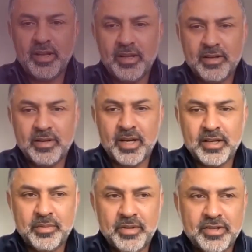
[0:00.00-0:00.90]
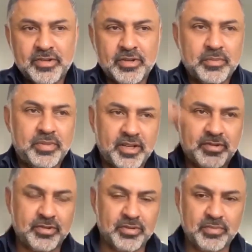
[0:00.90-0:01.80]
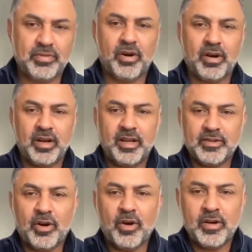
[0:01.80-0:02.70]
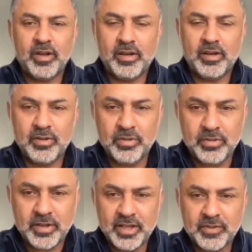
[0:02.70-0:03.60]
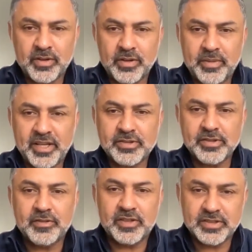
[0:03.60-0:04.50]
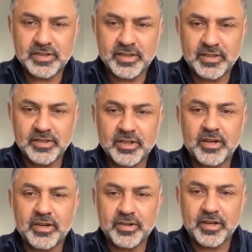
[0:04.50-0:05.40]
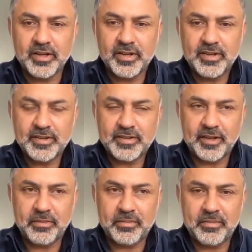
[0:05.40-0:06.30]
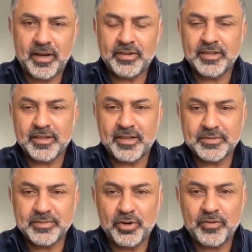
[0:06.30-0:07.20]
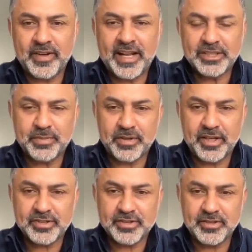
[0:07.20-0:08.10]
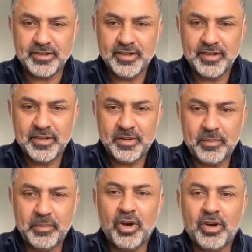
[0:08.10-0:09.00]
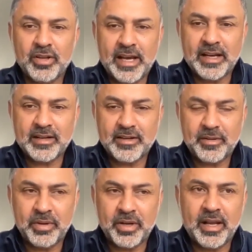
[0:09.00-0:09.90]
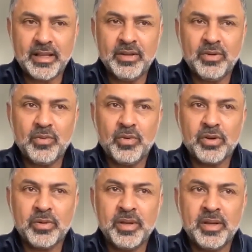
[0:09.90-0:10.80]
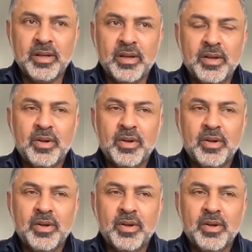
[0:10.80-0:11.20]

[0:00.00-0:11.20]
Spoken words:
IIT, BHU, and BHU broadly is already known as one of the best universities in the country. So I don't think there's more of an aspiration beyond that. But I think what would be,